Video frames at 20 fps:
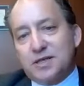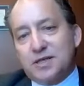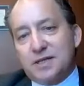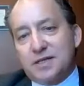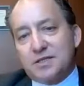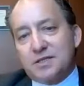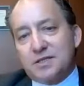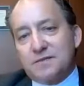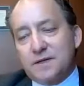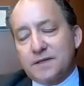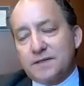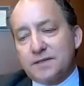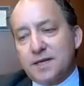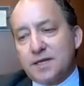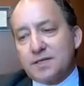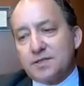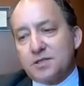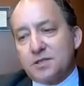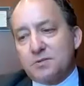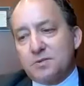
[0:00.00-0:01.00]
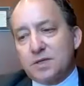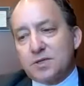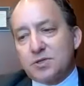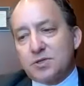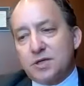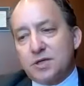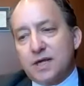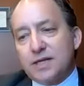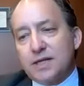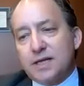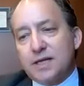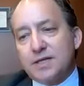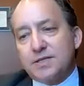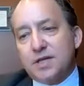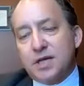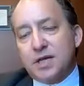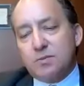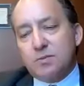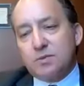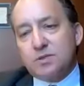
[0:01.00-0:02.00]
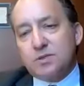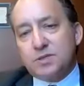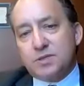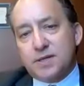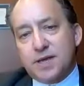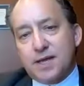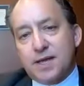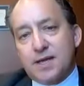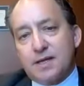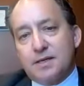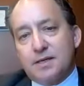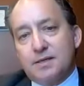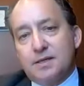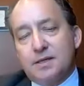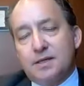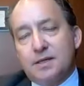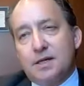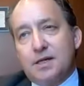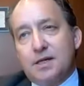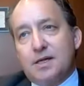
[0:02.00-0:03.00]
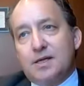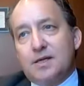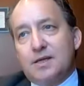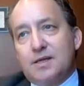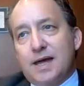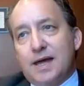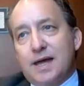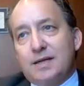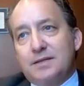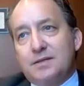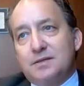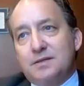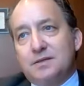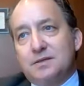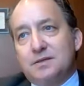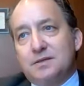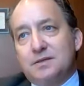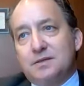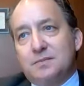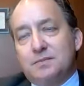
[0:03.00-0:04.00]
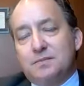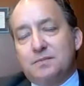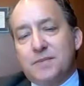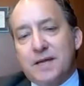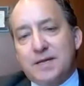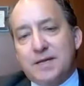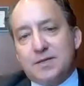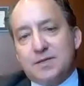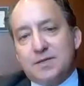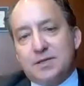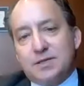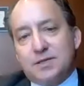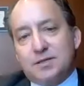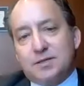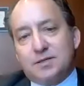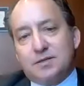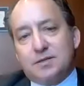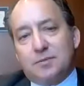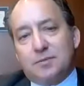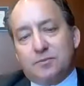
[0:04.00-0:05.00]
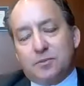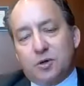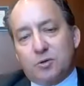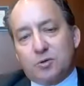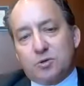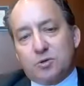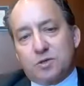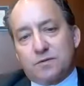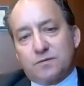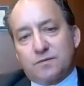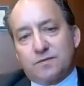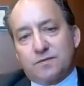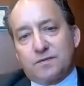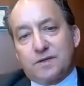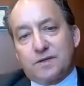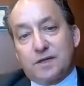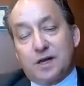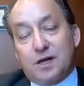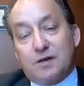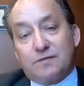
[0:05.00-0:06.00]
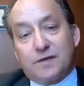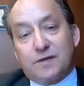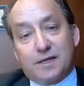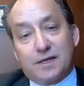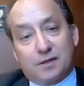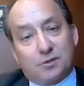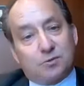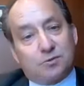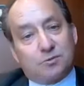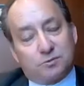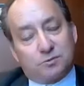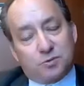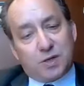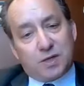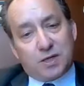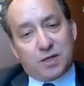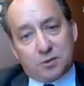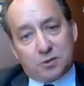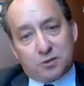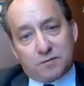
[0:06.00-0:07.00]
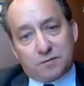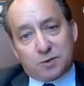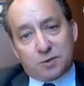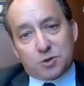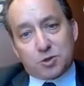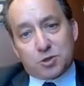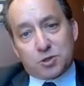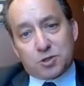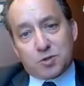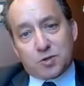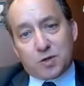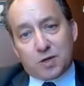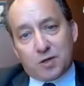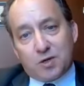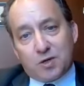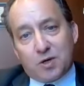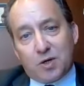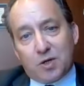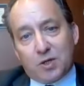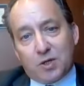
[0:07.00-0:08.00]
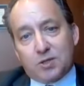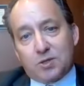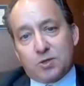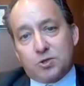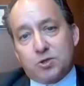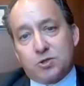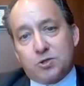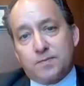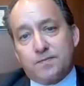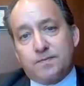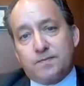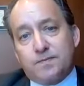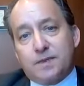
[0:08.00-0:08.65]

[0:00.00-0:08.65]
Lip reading: Yeah, that's a fantastic question. I guess I would say that the basic approach of a great university or college